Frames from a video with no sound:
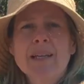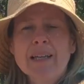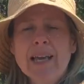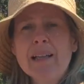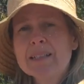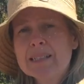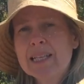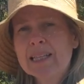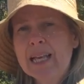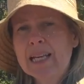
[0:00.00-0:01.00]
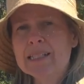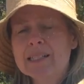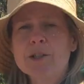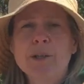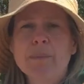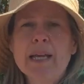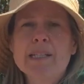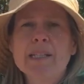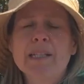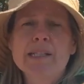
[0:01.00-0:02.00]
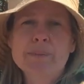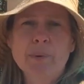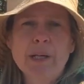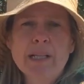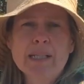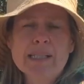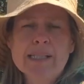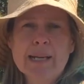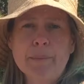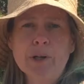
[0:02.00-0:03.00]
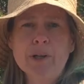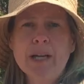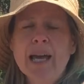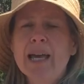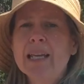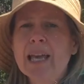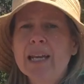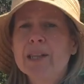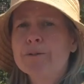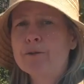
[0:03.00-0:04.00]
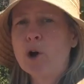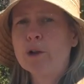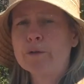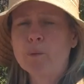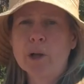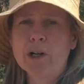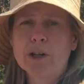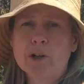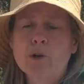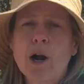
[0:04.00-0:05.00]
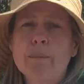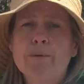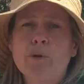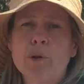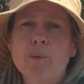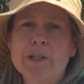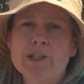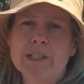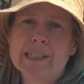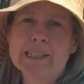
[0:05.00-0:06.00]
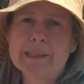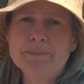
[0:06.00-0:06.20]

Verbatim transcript: Kale is like lettuce. You can plant it in the spring, summer, and again in the fall if you want another crop before the winter hits.